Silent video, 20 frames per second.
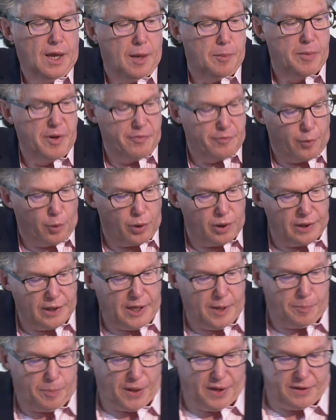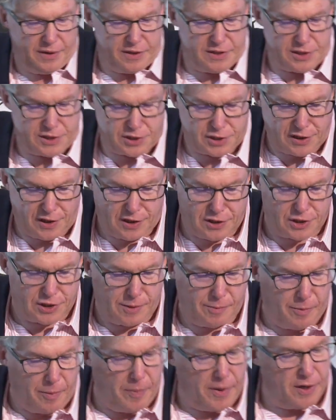And before leaping to discuss
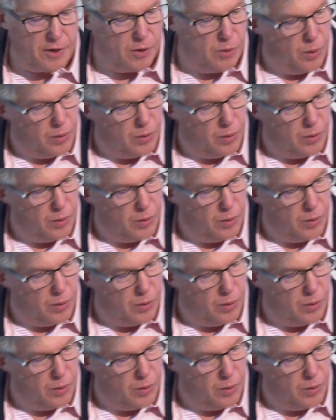some of my